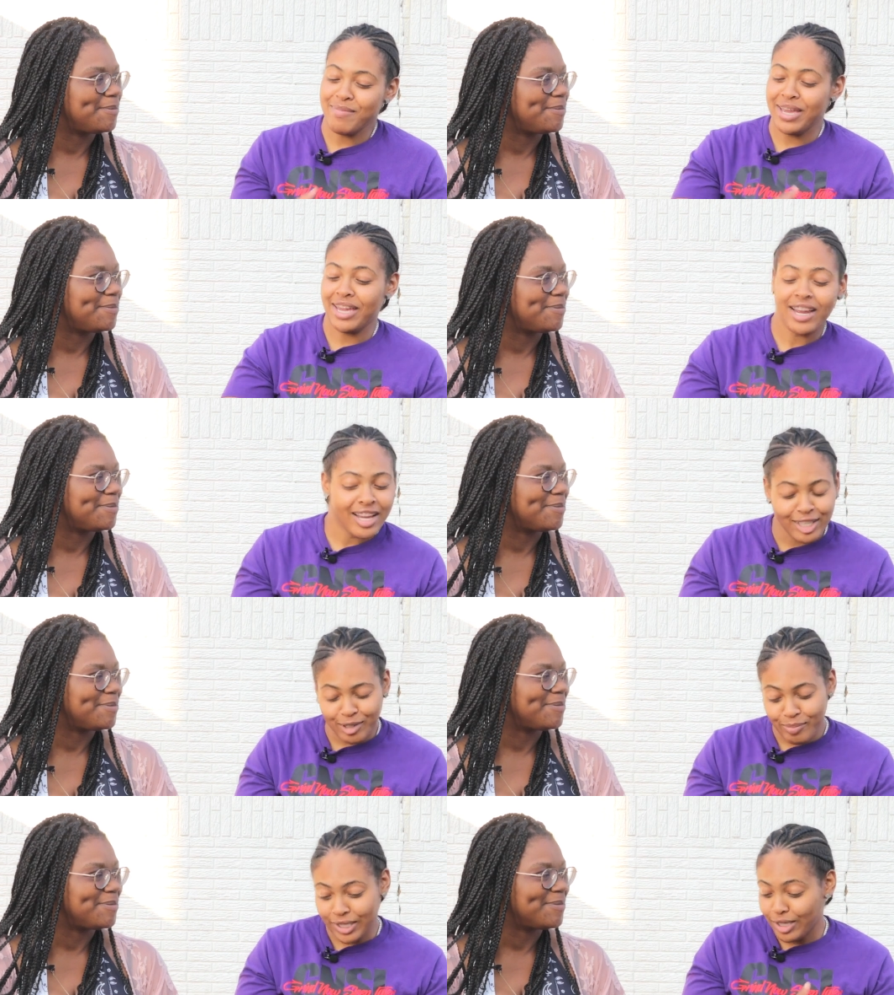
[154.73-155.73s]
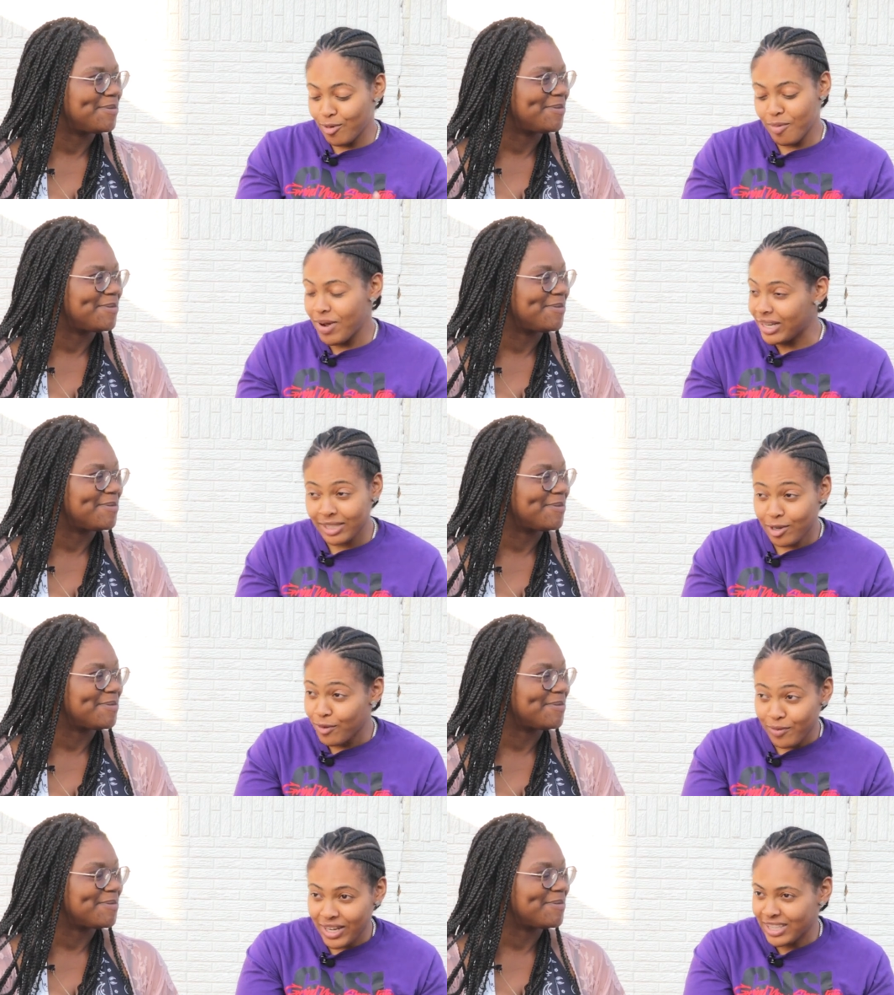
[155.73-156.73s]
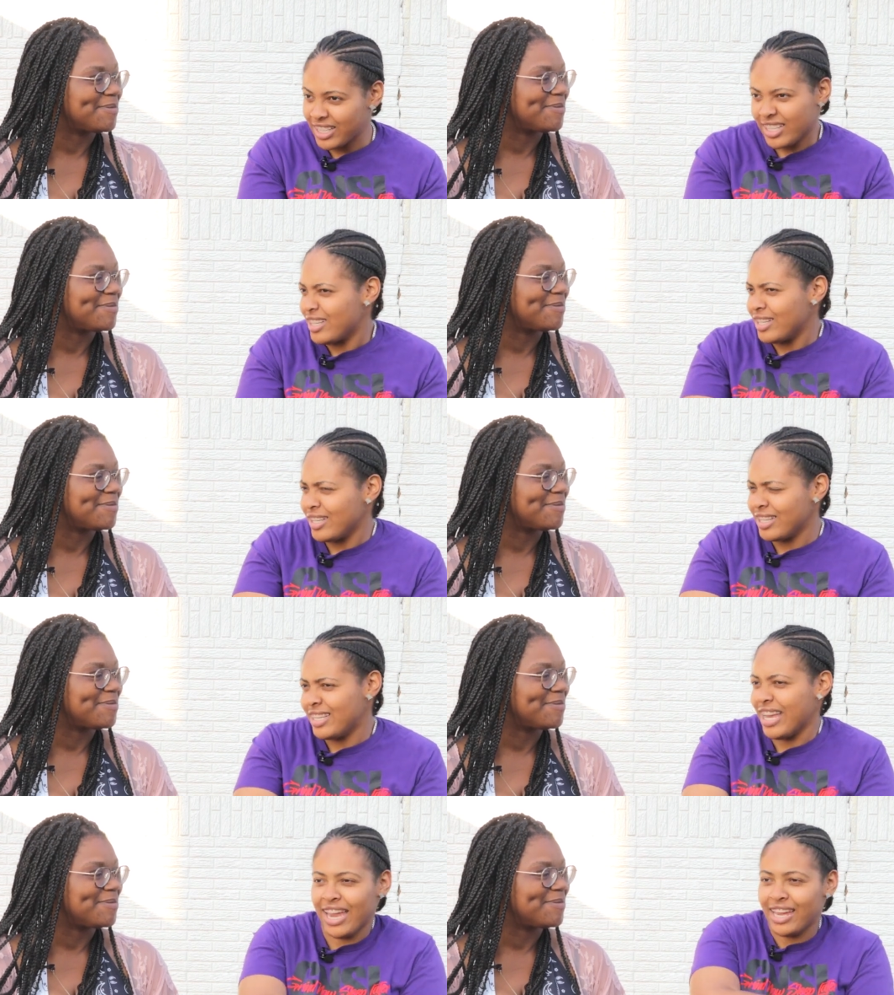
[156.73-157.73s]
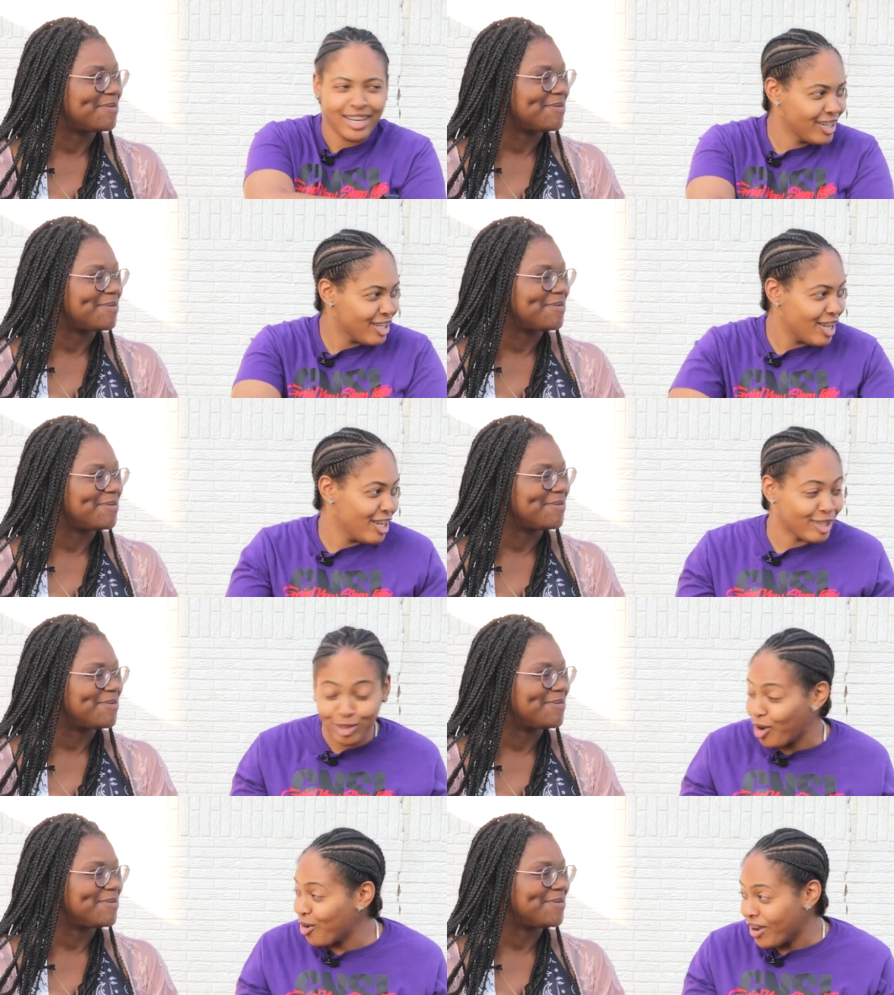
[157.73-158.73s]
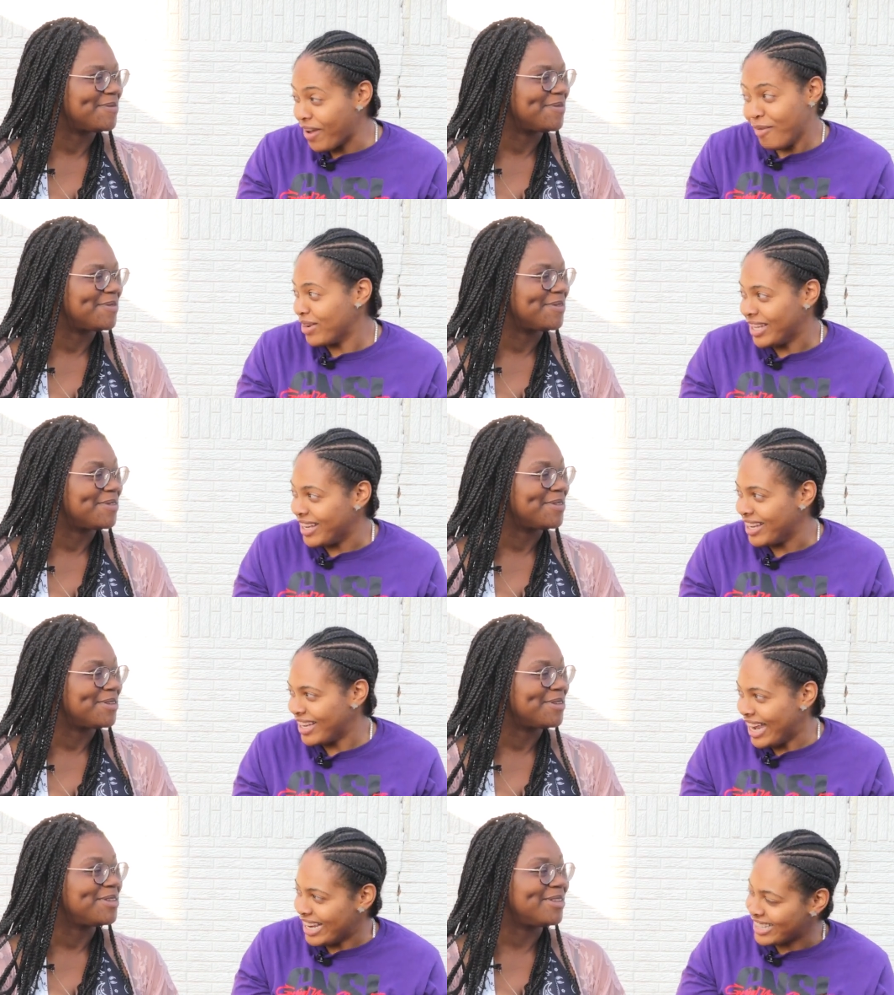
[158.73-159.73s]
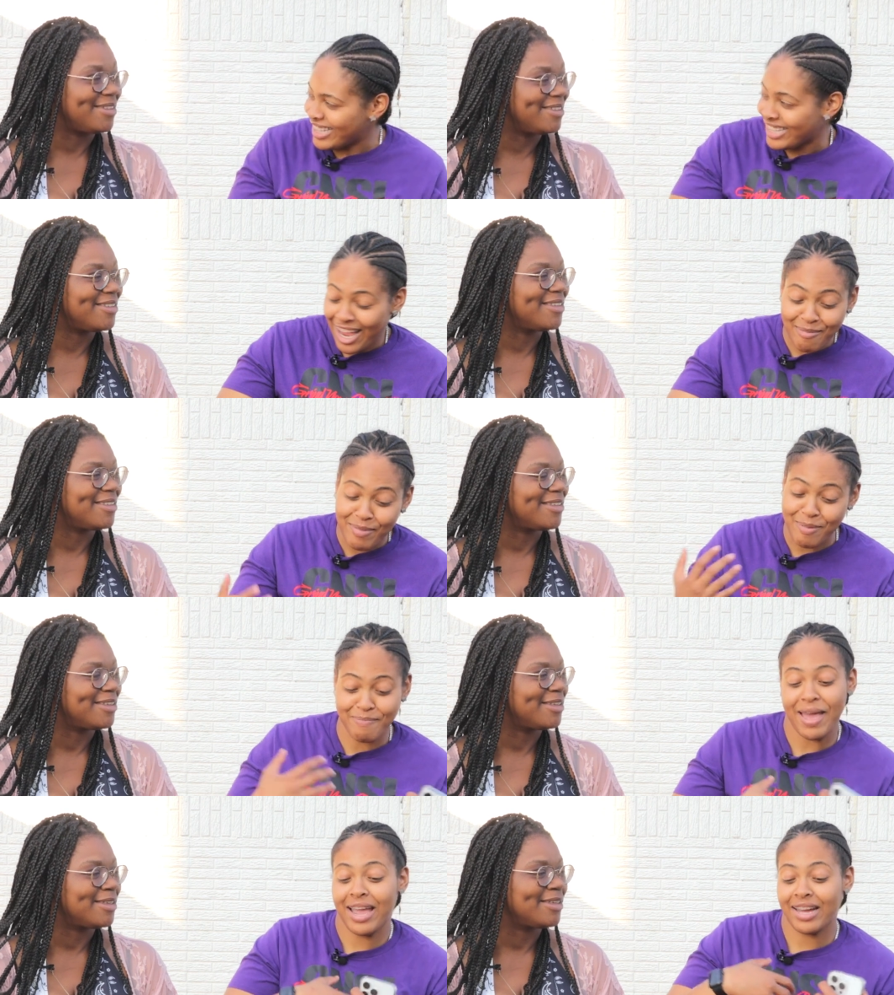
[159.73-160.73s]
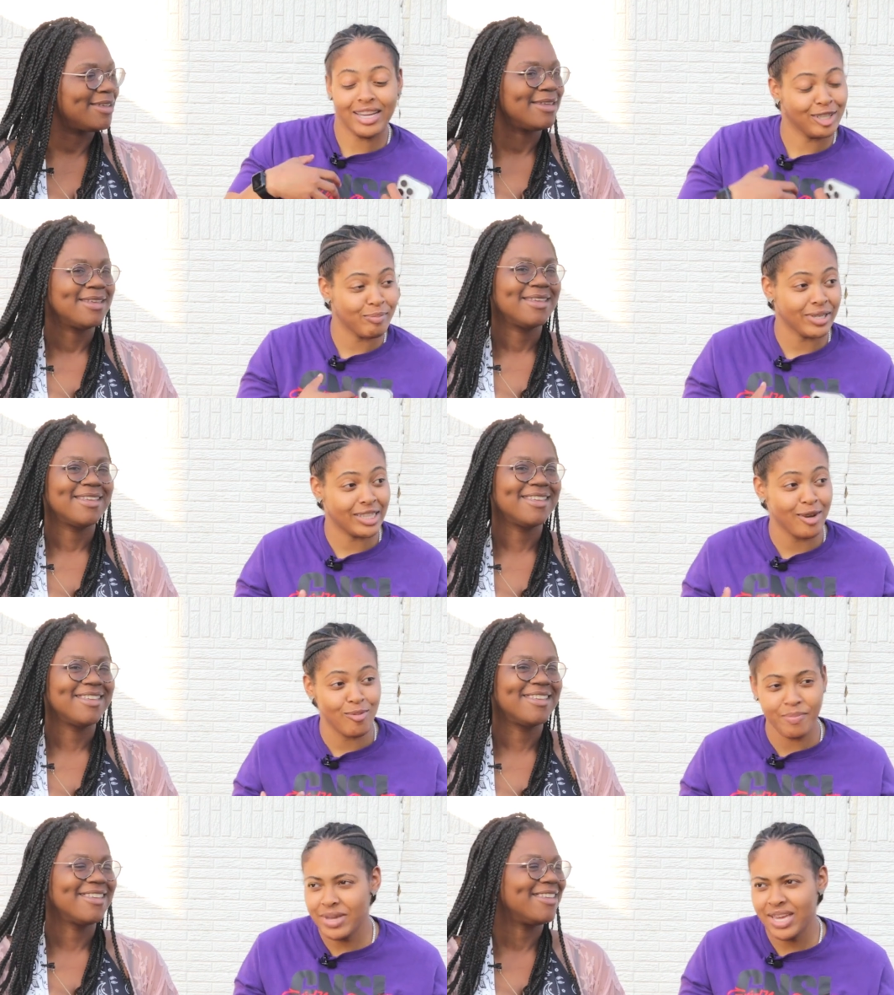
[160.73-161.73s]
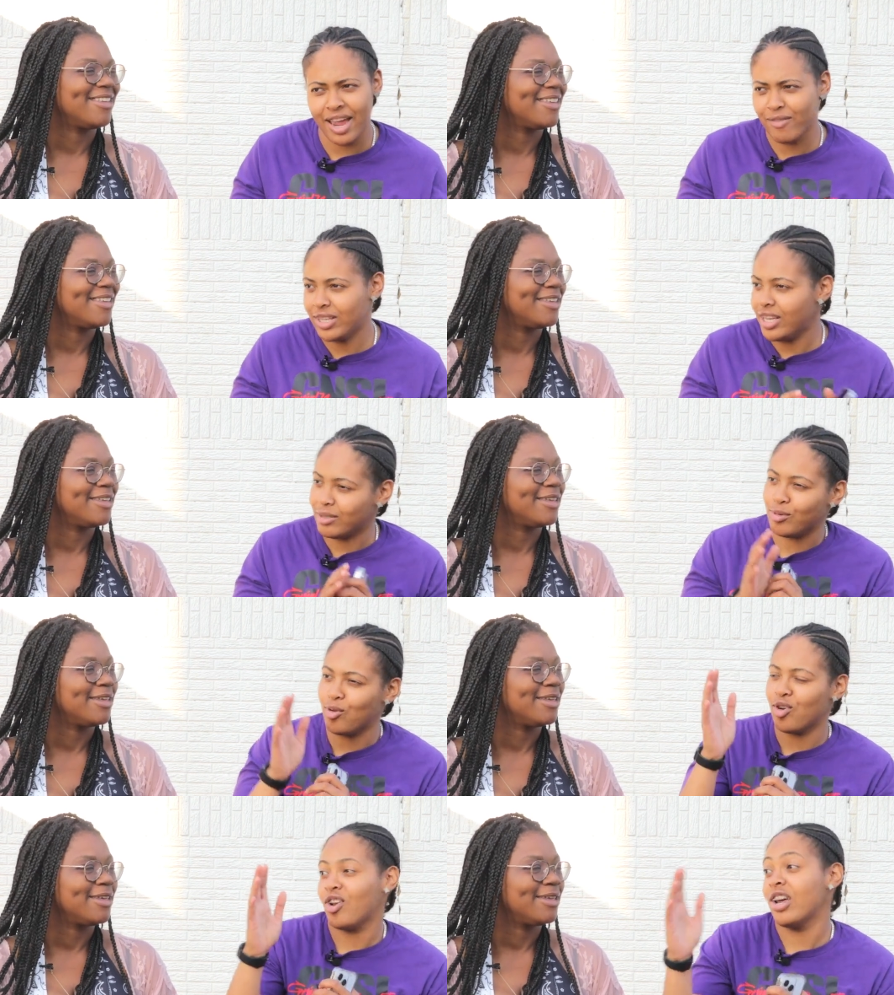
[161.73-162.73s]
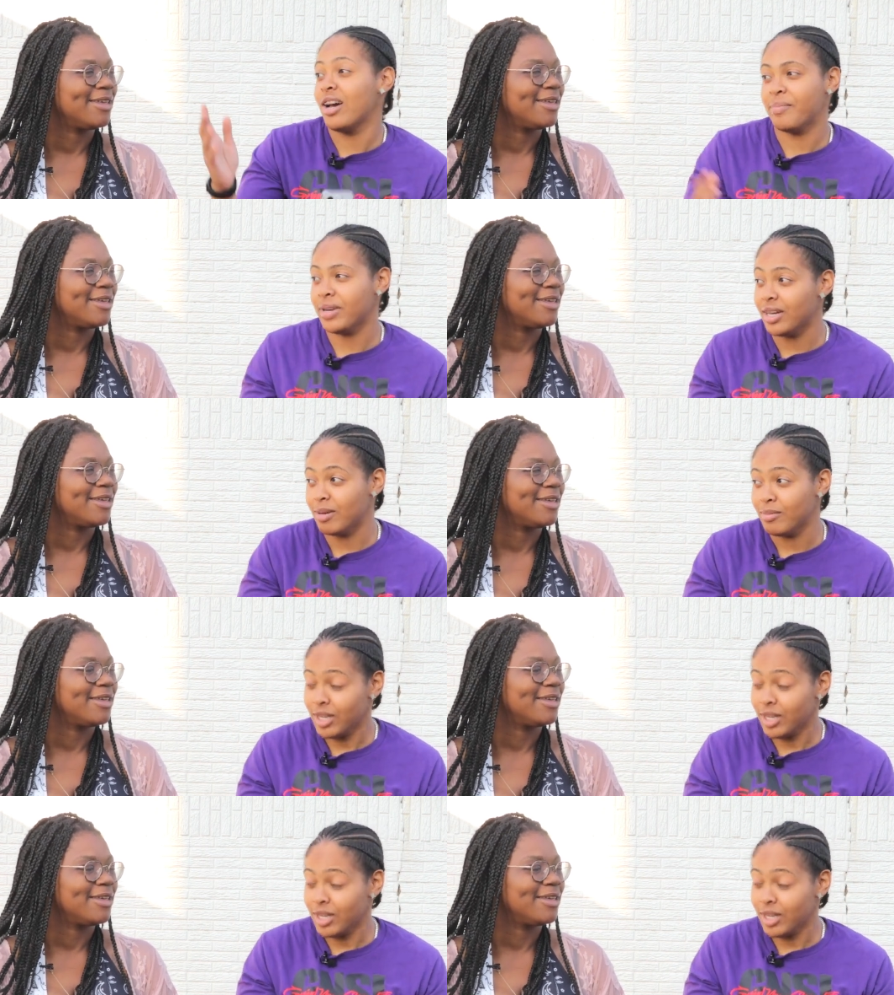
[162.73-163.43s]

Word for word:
Speaker 1: being 100% with myself has just taken in control of everything. Like, since I've been back 100% with me, everything's been going on the up and up.